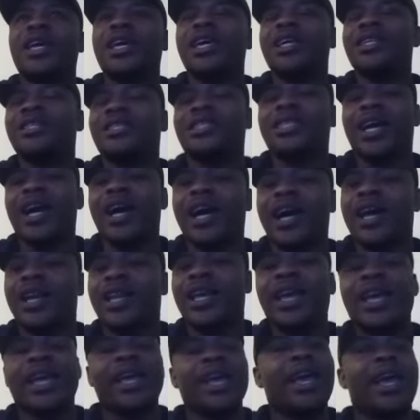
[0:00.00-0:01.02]
inside
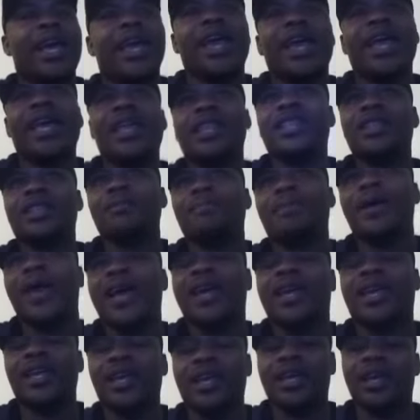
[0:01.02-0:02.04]
and in the
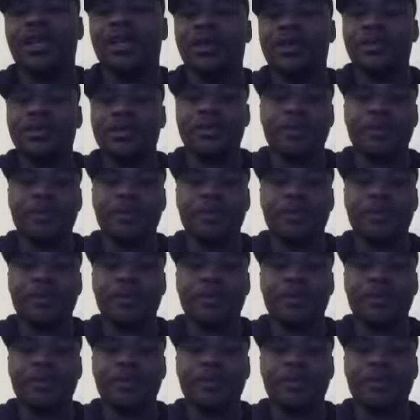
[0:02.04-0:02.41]
back end.